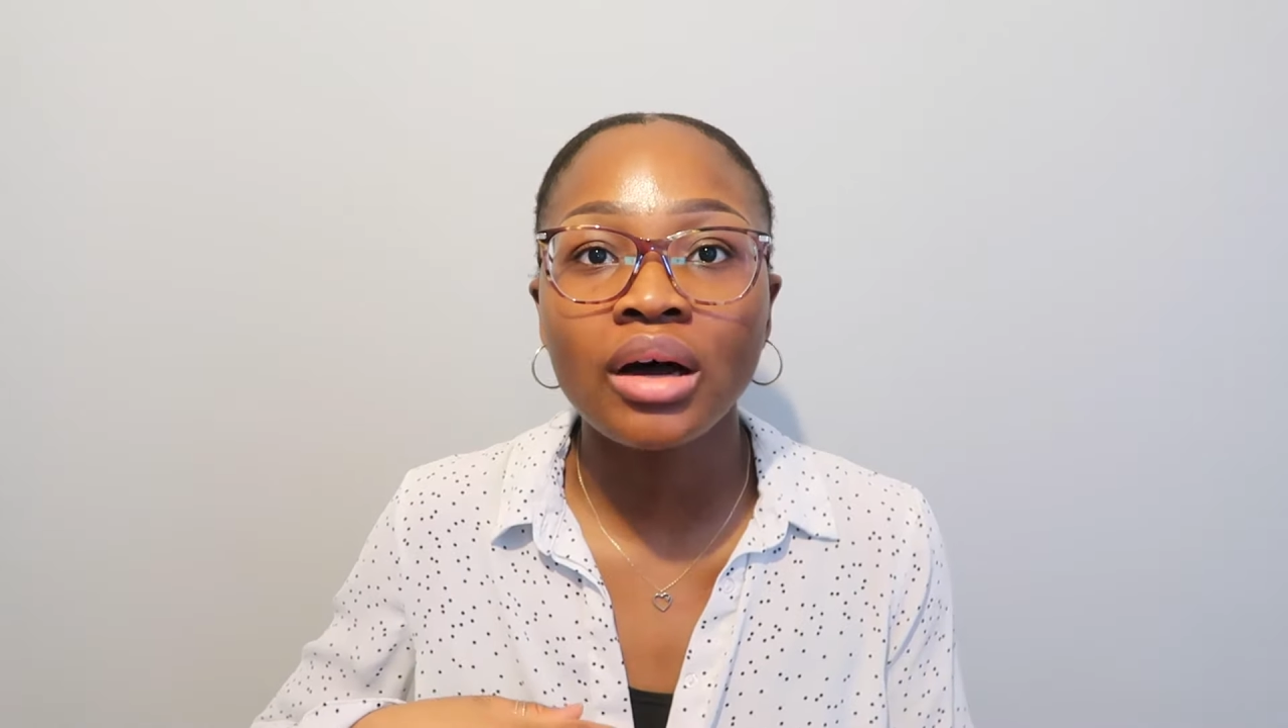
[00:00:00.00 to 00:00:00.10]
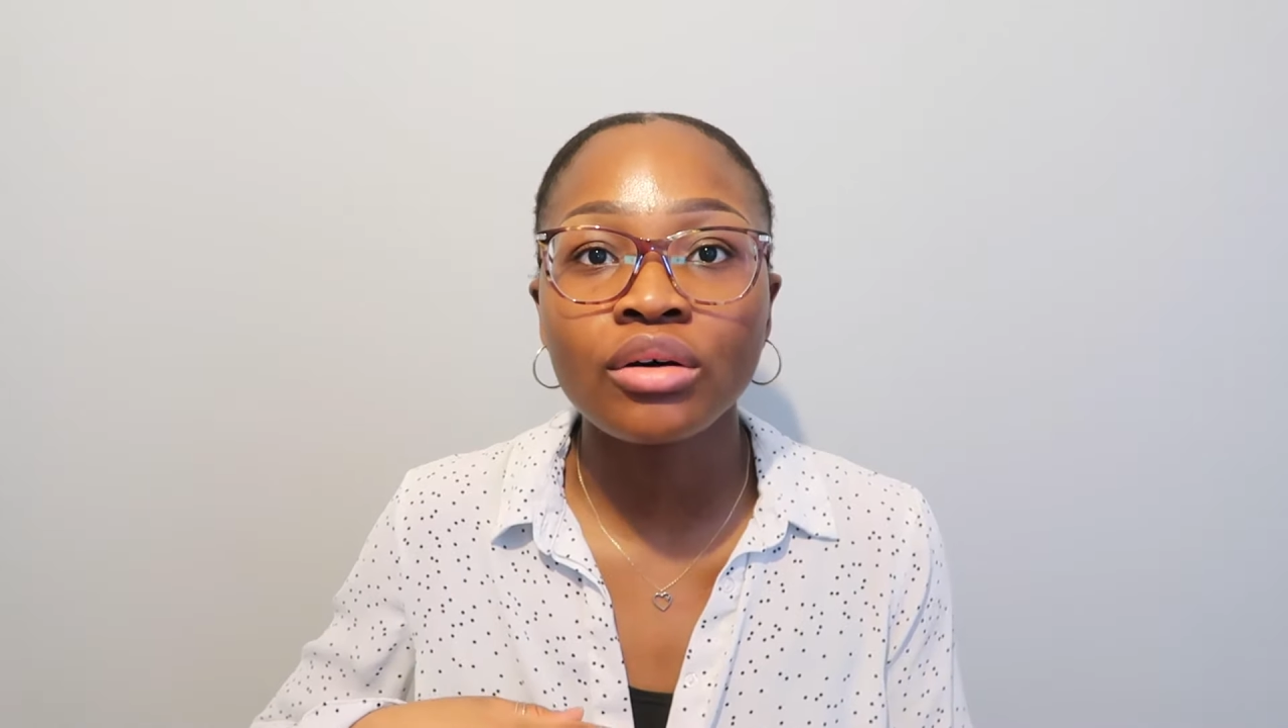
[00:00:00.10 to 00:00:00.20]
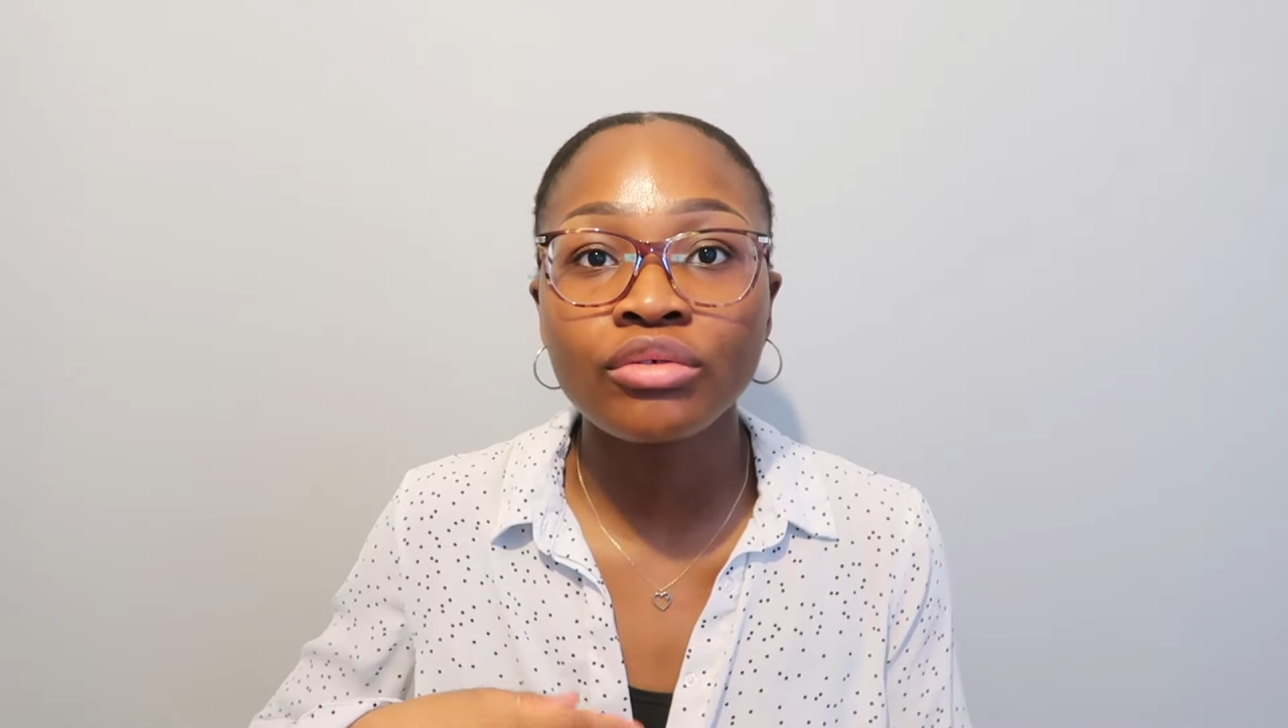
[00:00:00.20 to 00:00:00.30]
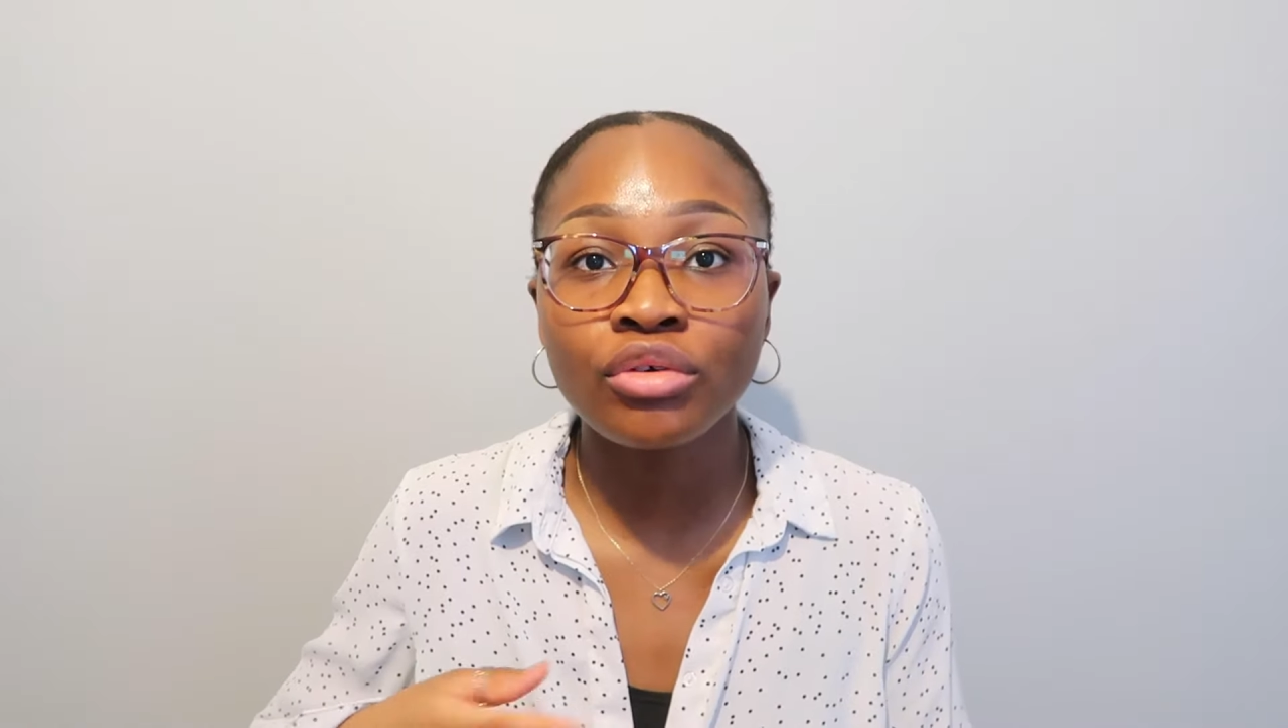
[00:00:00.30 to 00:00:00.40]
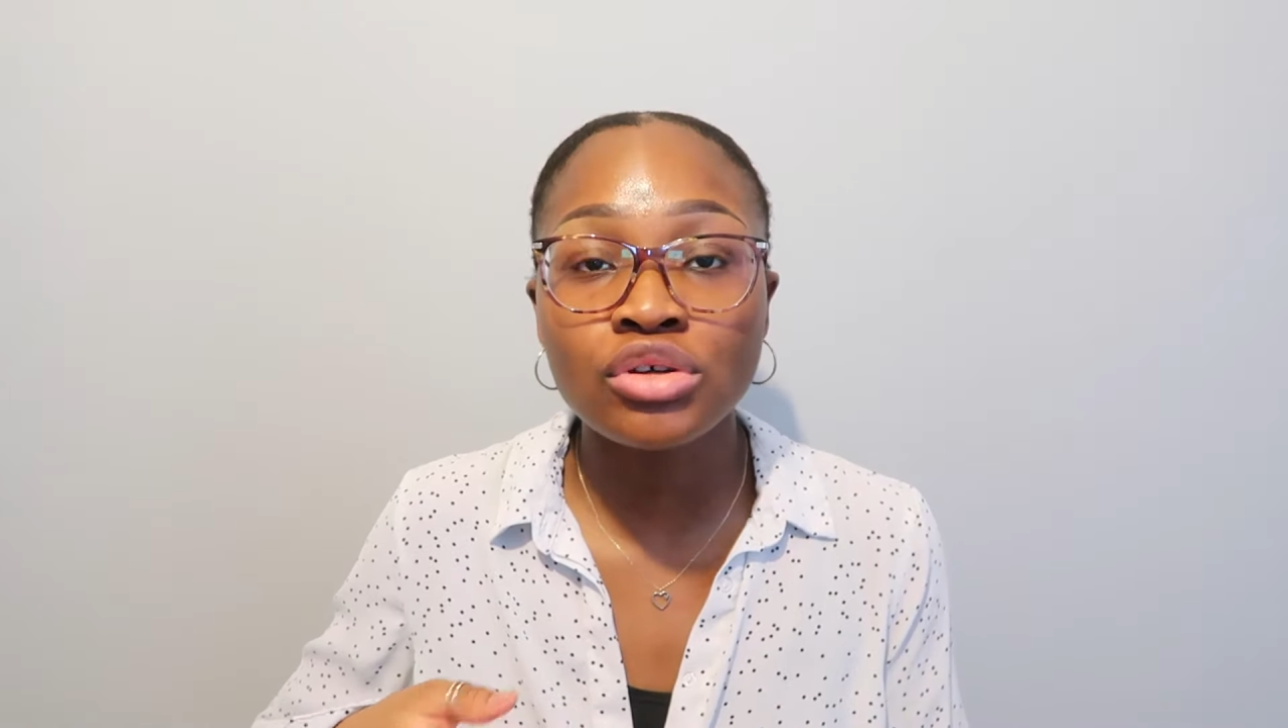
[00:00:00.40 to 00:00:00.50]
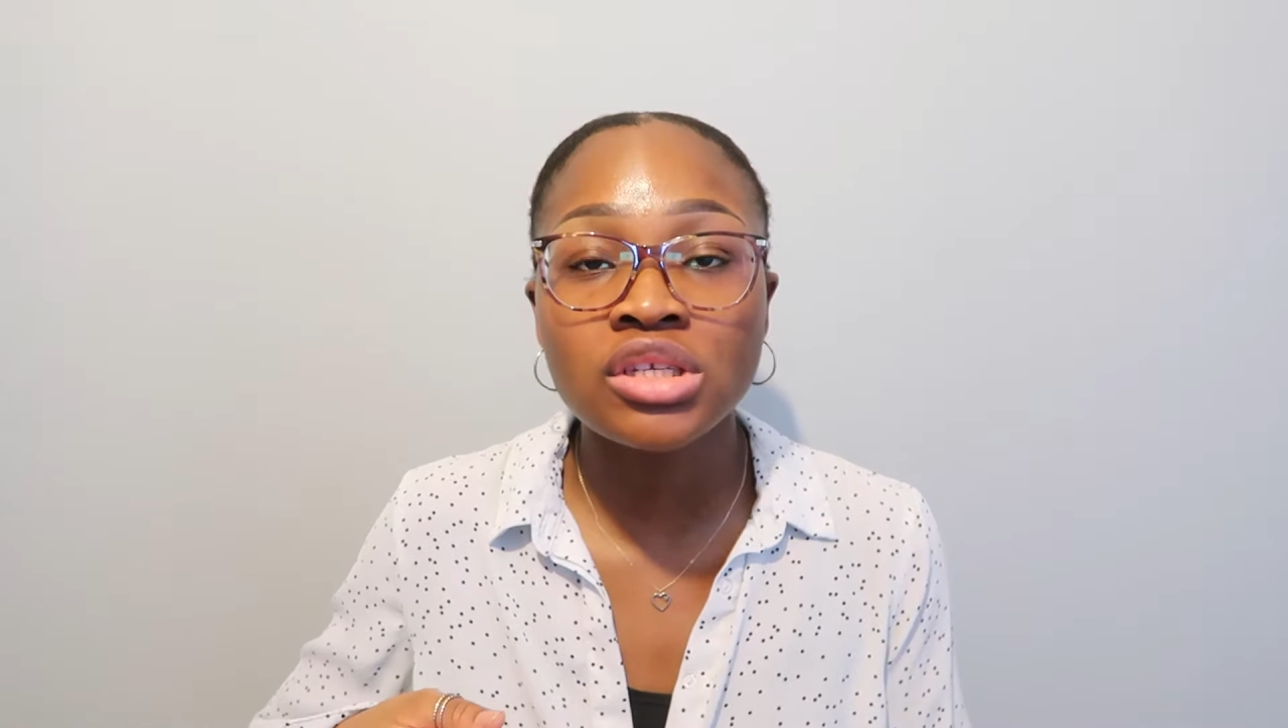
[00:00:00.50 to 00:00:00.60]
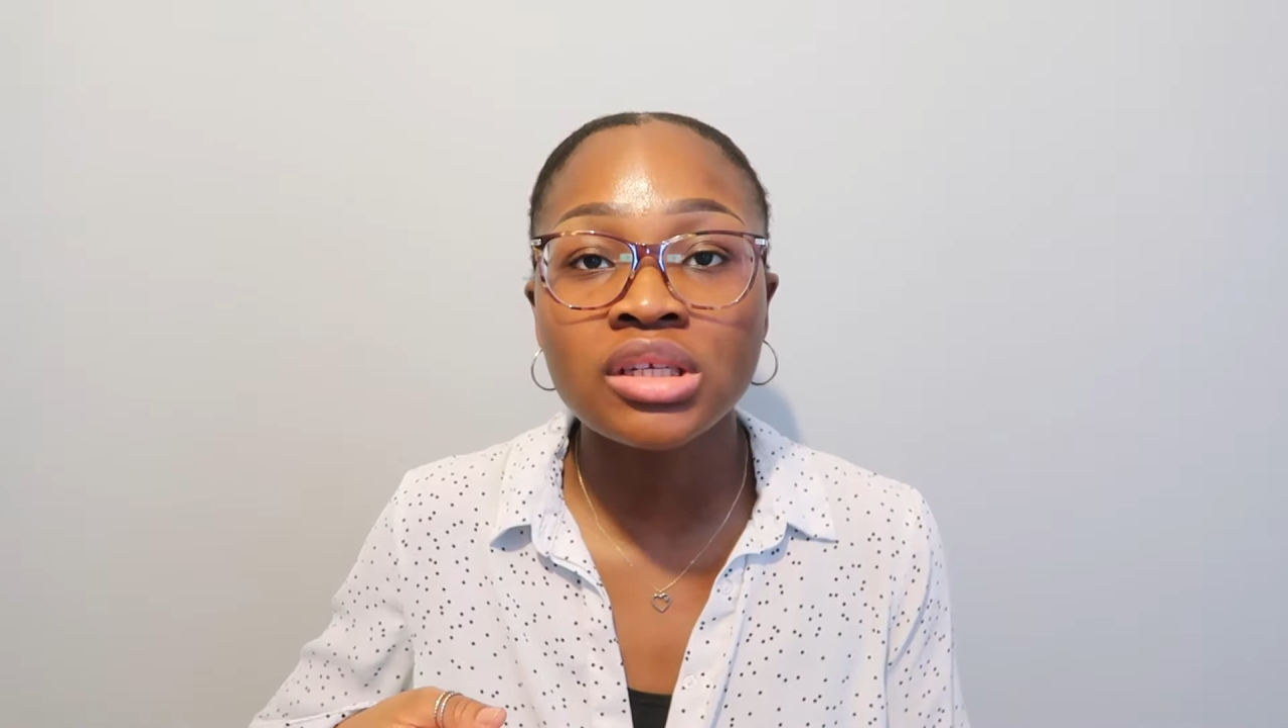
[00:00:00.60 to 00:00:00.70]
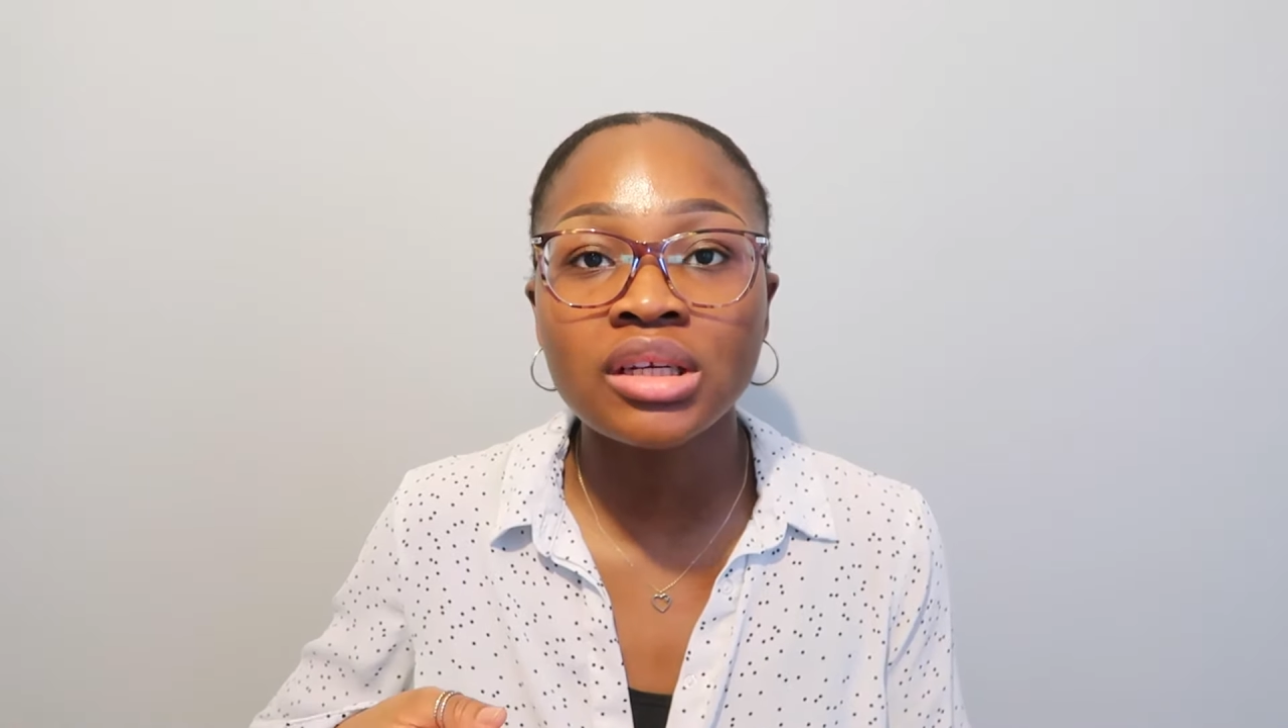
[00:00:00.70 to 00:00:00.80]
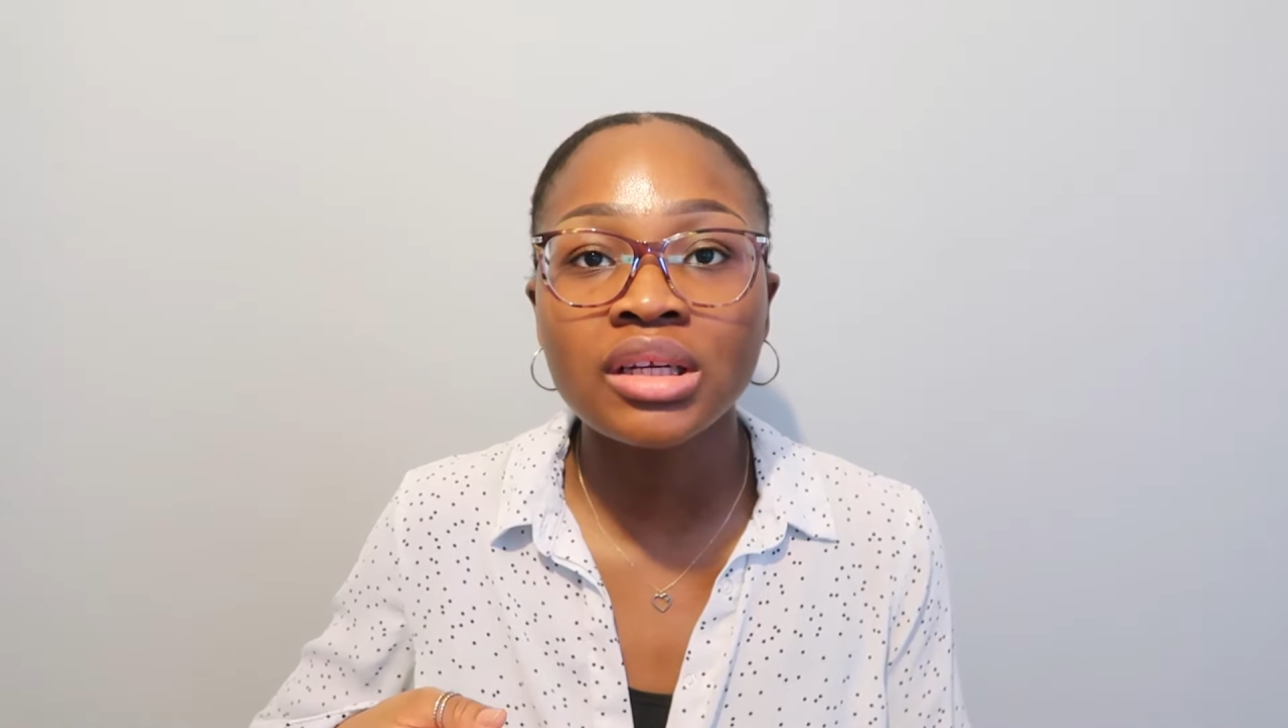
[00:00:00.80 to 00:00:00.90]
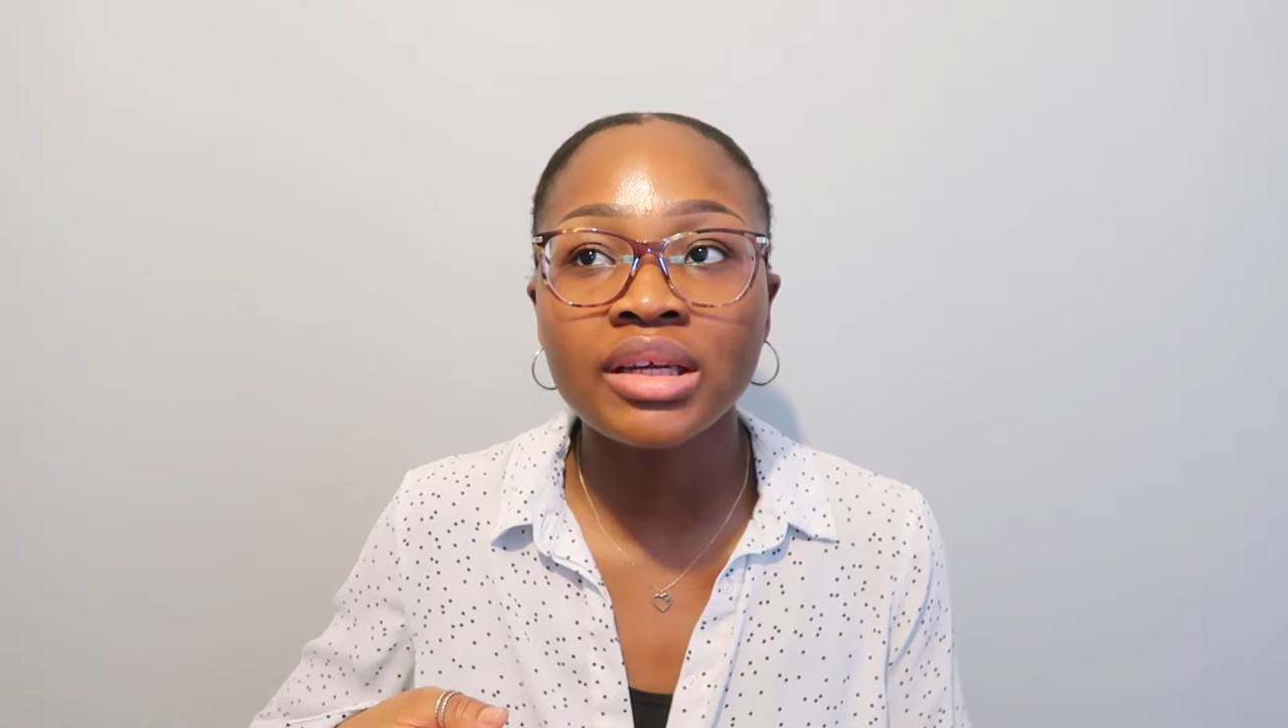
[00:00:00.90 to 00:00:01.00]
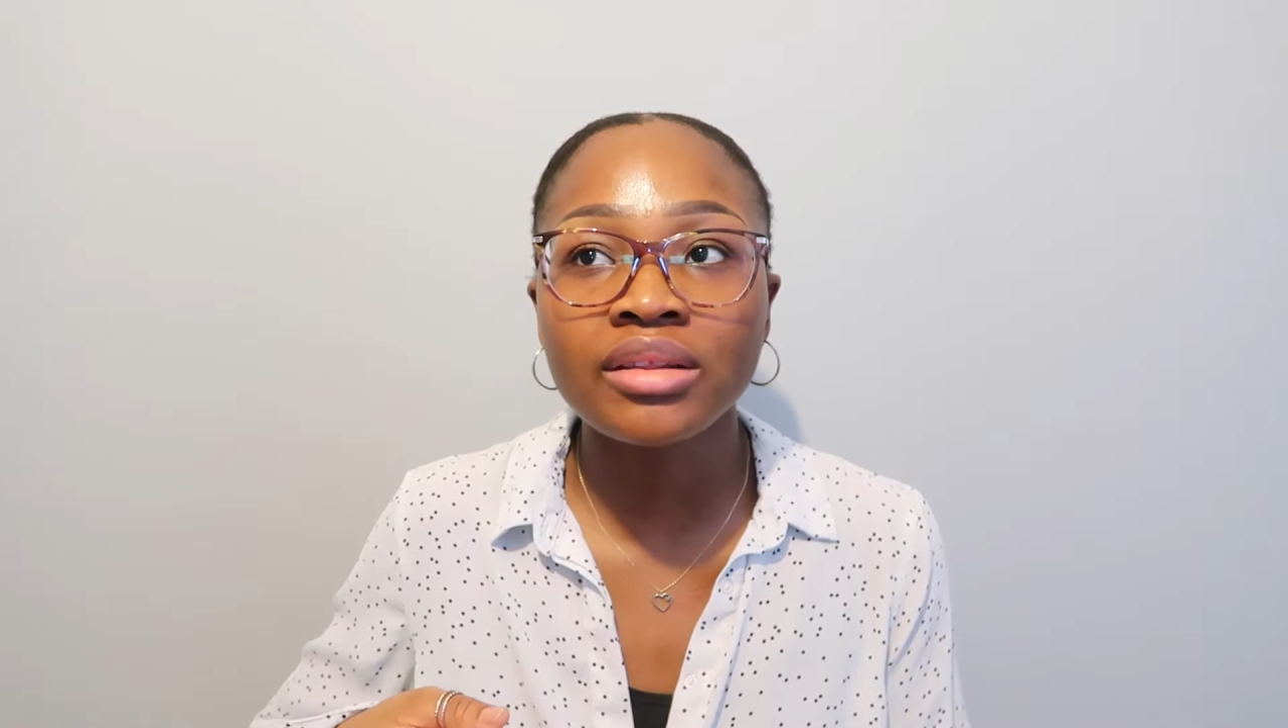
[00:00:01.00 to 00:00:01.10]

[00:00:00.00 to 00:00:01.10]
Unfortunately,